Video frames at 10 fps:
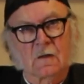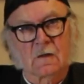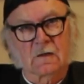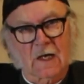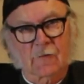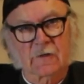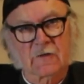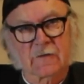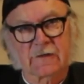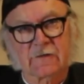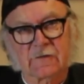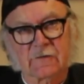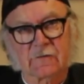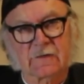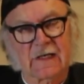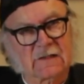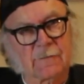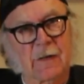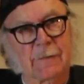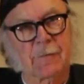Now we're going to take the
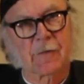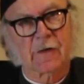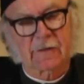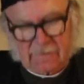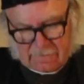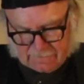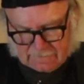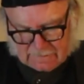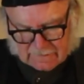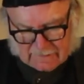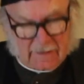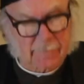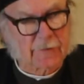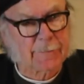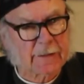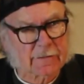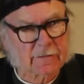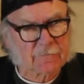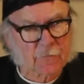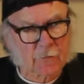pipe apart and prepare
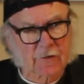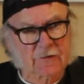it for